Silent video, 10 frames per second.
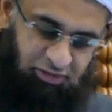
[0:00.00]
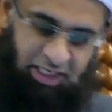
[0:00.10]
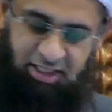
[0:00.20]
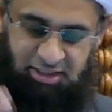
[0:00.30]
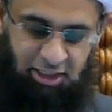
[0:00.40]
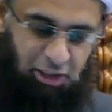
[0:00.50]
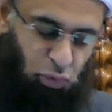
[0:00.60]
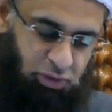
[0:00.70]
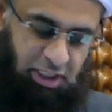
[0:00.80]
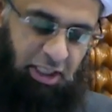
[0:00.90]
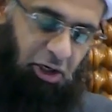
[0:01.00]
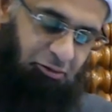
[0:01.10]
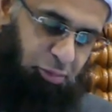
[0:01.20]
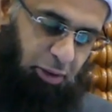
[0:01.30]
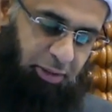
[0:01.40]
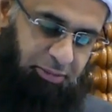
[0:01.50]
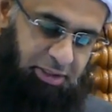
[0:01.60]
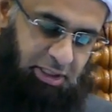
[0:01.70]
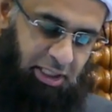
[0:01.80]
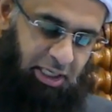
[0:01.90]
of that, they started causing a lot of
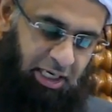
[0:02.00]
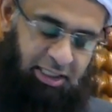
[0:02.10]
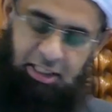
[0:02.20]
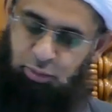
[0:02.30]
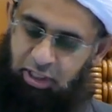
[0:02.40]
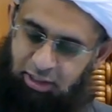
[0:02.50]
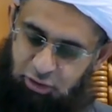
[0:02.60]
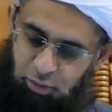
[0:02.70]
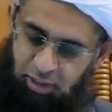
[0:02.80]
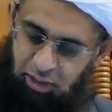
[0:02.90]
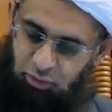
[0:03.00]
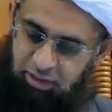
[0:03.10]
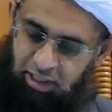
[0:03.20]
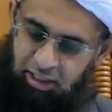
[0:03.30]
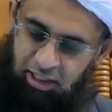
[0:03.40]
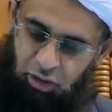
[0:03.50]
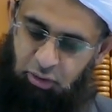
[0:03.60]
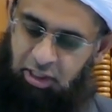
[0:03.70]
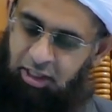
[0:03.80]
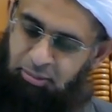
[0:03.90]
problems, and that's why Allah subhanahu wa taala now
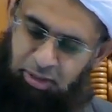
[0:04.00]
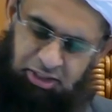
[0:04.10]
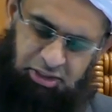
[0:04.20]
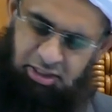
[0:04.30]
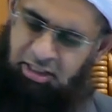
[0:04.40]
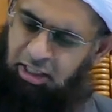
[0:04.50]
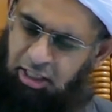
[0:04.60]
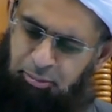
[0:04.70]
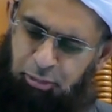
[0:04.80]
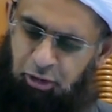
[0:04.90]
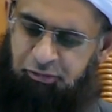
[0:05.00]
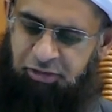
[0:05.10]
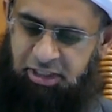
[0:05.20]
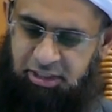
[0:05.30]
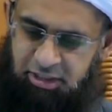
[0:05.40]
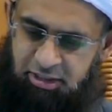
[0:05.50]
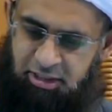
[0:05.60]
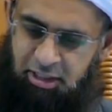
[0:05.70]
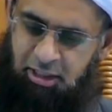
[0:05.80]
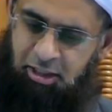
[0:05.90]
mentions a number of
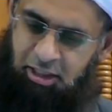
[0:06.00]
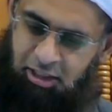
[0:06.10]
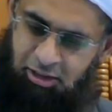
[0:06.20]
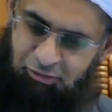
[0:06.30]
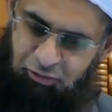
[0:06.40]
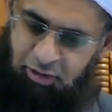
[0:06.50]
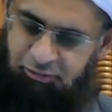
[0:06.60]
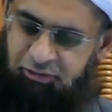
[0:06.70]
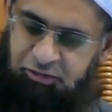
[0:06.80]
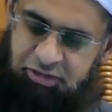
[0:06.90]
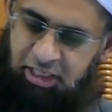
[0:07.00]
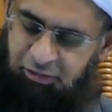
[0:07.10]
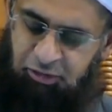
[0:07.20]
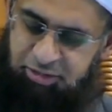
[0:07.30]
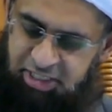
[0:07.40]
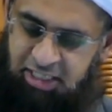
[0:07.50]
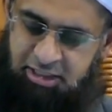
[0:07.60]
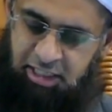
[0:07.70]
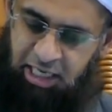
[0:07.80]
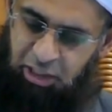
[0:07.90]
verses from
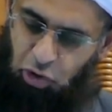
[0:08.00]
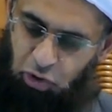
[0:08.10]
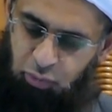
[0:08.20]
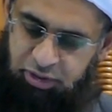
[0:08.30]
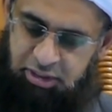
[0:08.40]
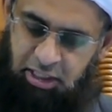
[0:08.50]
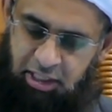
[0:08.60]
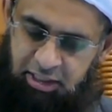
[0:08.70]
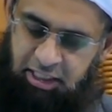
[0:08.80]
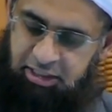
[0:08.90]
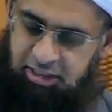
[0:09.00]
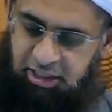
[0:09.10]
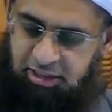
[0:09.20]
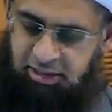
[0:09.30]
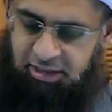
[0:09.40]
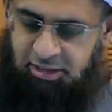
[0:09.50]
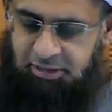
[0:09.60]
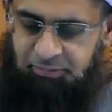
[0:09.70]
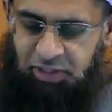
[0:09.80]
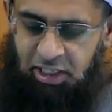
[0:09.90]
60 and onwards that discuss this,
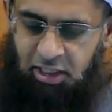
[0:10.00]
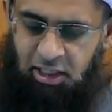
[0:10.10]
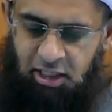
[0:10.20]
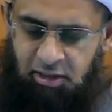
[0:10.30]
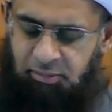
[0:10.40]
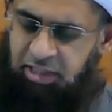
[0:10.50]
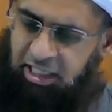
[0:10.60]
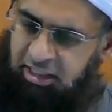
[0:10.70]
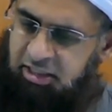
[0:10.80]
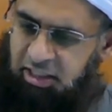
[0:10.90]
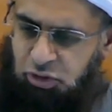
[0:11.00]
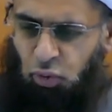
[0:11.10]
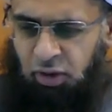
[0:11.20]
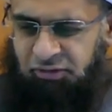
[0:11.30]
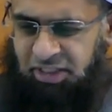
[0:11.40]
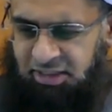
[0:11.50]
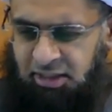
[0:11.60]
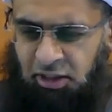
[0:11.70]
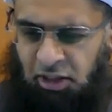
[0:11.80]
that discuss all of these